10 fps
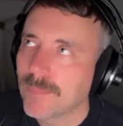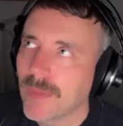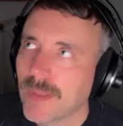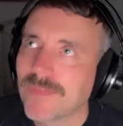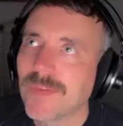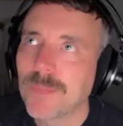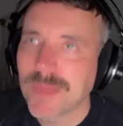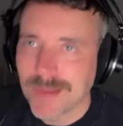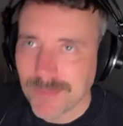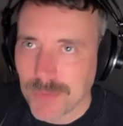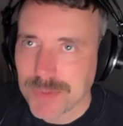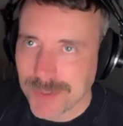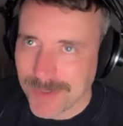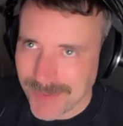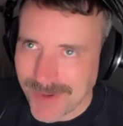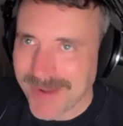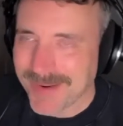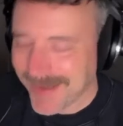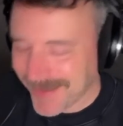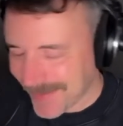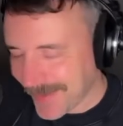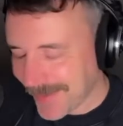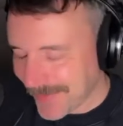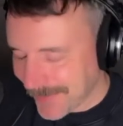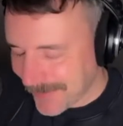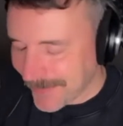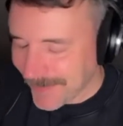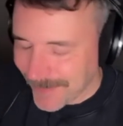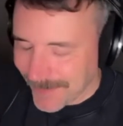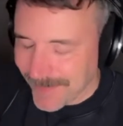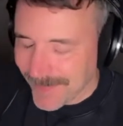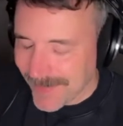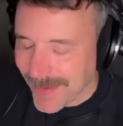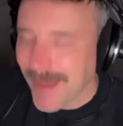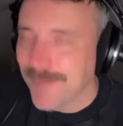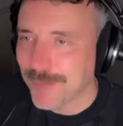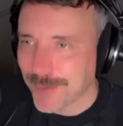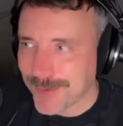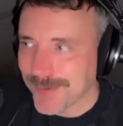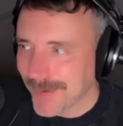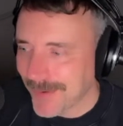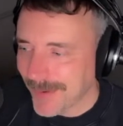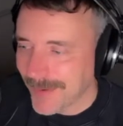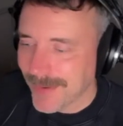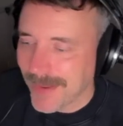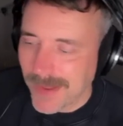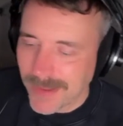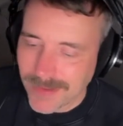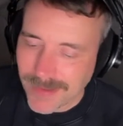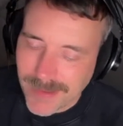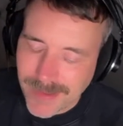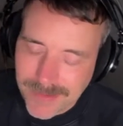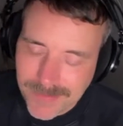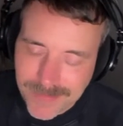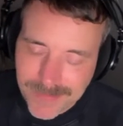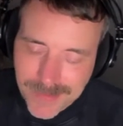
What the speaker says: it's a big emotional and effort and